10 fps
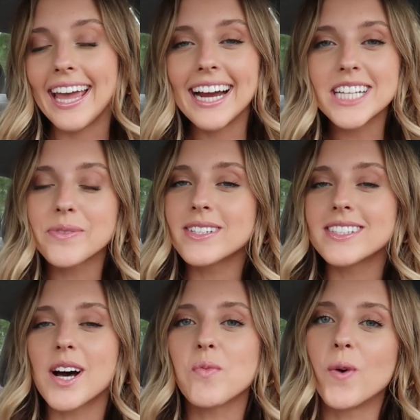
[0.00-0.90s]
Hey guys, what is
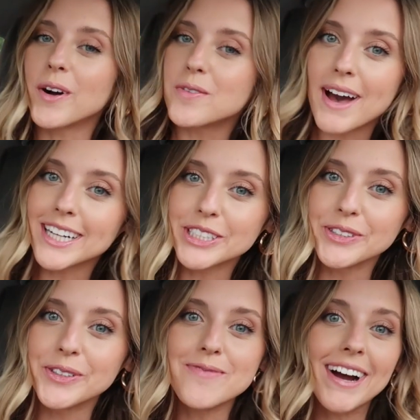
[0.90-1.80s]
up? Welcome back
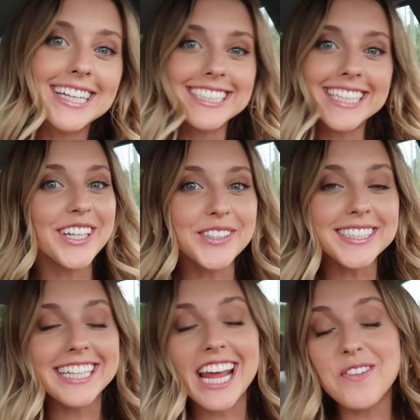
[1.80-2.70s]
to my channel.
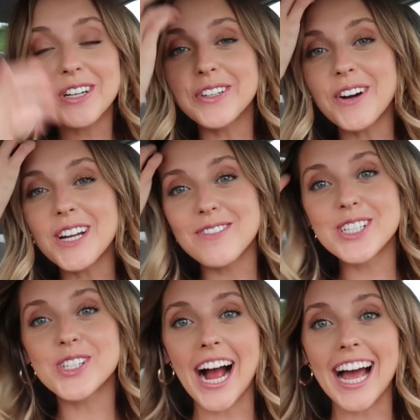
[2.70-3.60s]
Today we are going to be
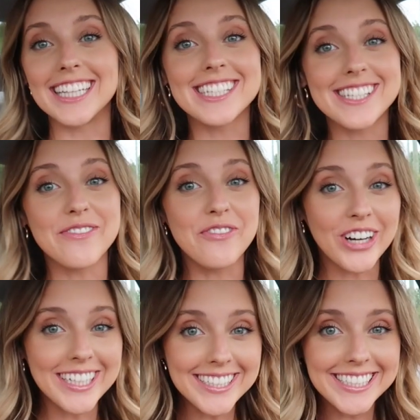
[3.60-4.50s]
trying, this is the
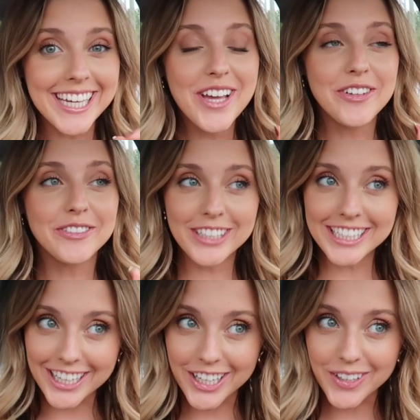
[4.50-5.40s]
first
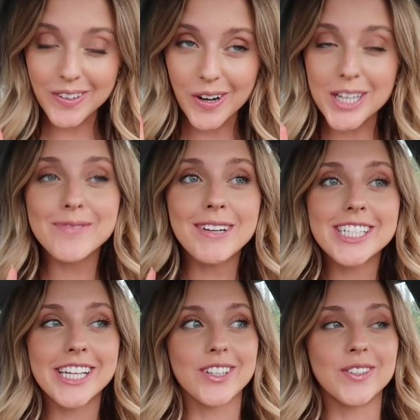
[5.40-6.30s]
video on my
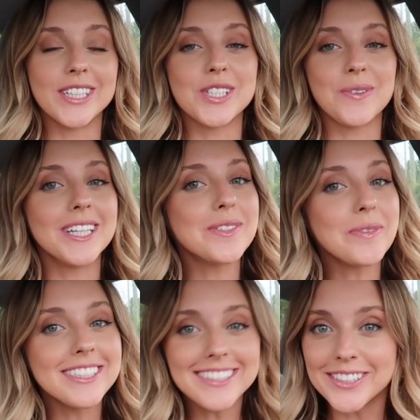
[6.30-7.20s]
channel in
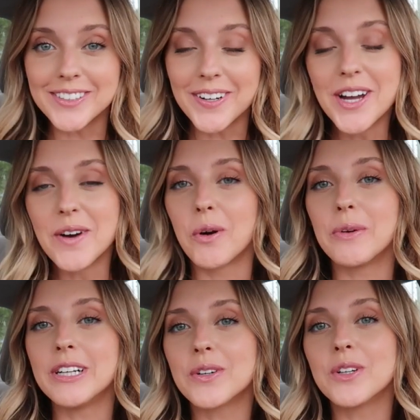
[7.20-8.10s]
2022 where
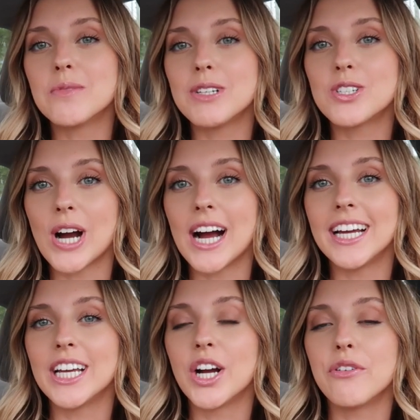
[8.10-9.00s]
we are going to be
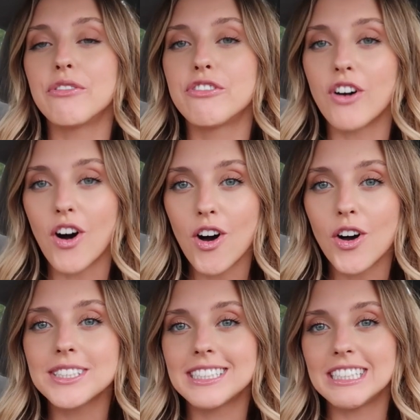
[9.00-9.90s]
trying
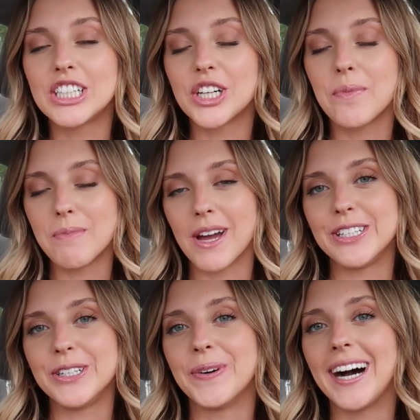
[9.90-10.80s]
fall secret
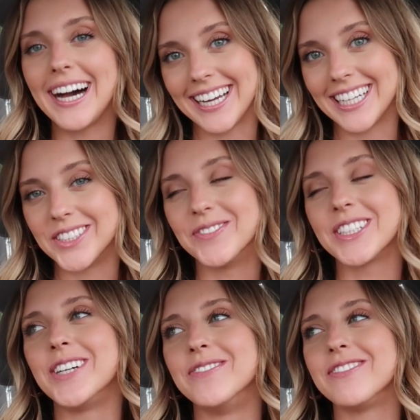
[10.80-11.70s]
menu items.
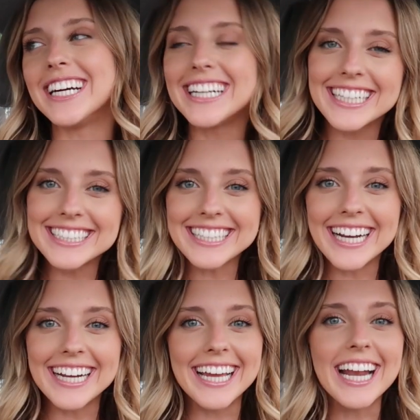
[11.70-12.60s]
I'm very
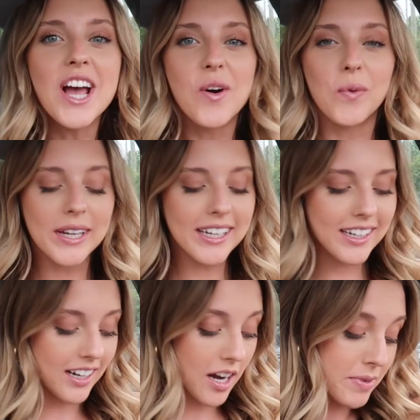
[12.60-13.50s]
excited.
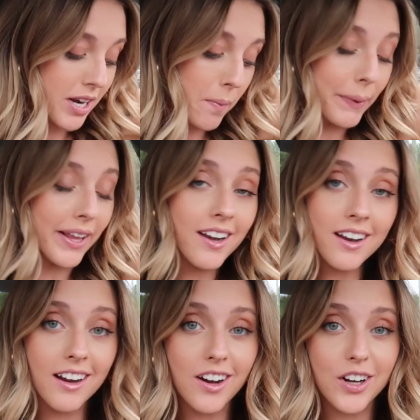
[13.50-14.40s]
I'm
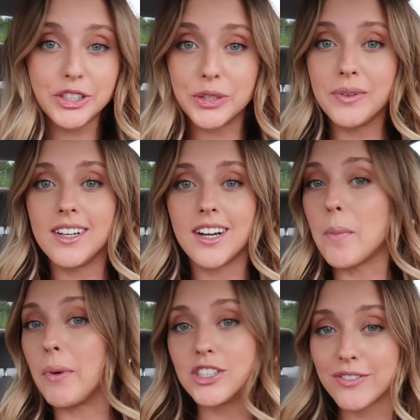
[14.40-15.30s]
planning on doing a
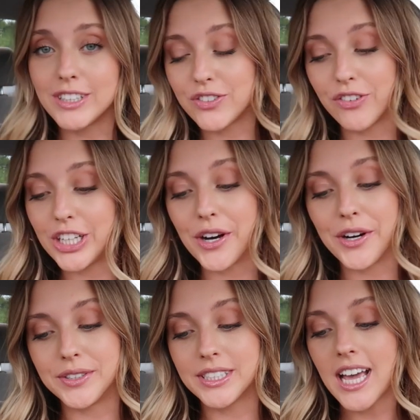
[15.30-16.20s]
bunch of these
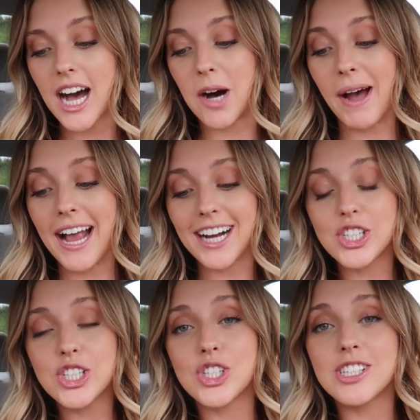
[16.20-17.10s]
videos. I
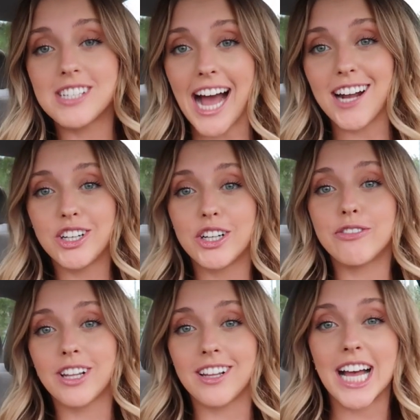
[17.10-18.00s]
actually just sat here
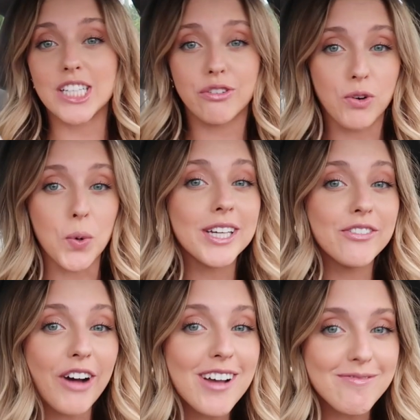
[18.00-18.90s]
for the last
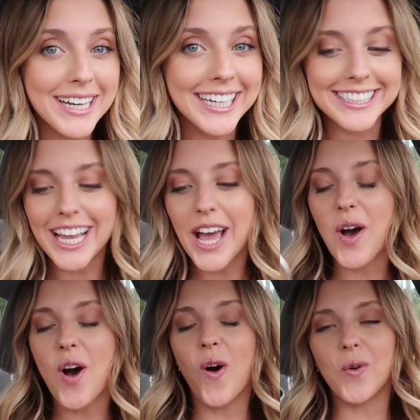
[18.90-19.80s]
45 minutes
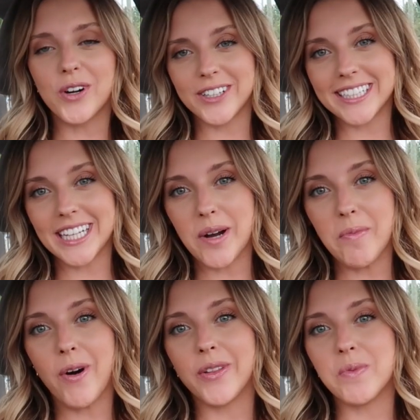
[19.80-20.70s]
ordering
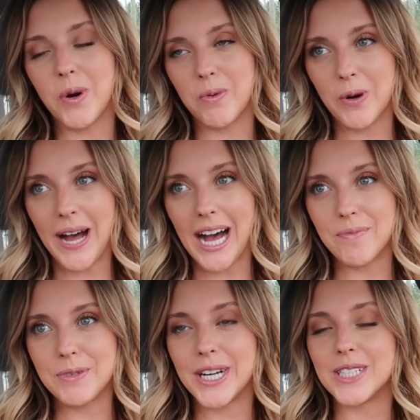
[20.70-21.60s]
them on the mobile
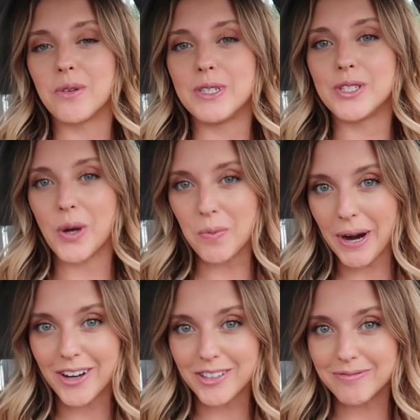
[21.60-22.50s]
app. You guys would be so
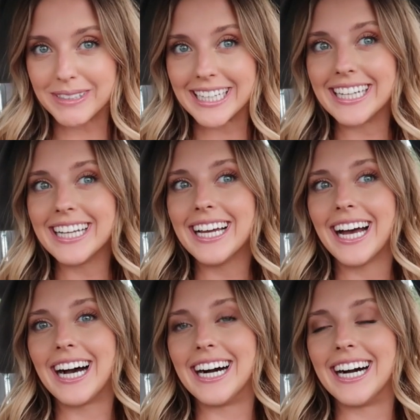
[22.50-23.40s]
proud of me.
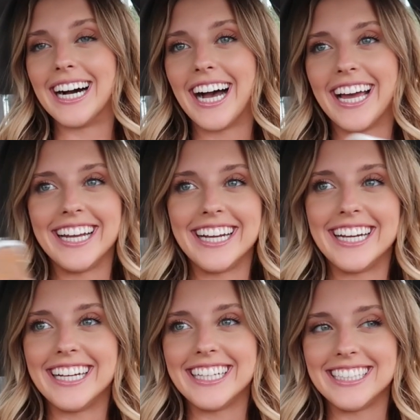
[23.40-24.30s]

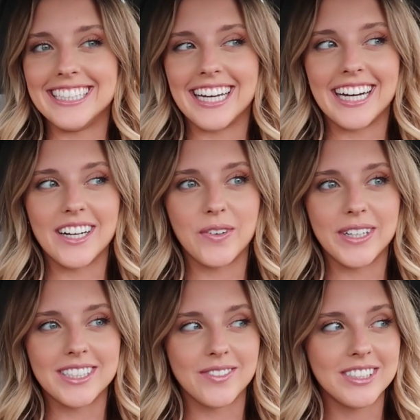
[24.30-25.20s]

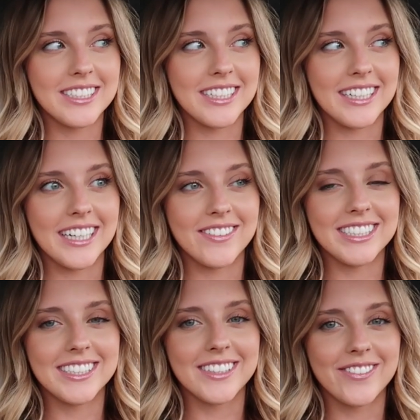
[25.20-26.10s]
Wait, someone's staring at
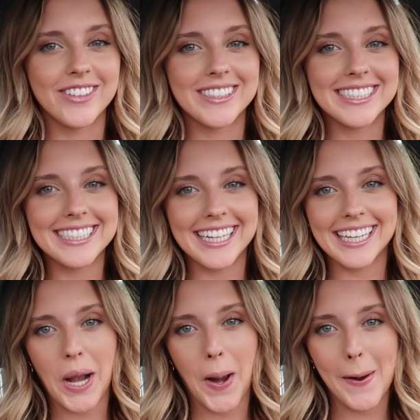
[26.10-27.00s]
me, so give me one
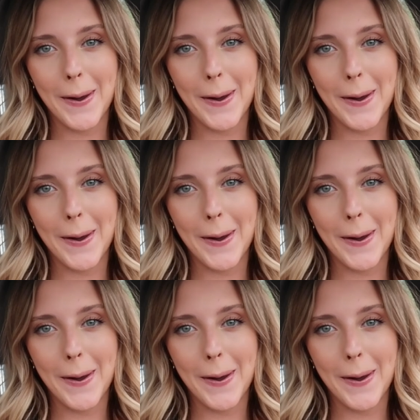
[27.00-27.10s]
second.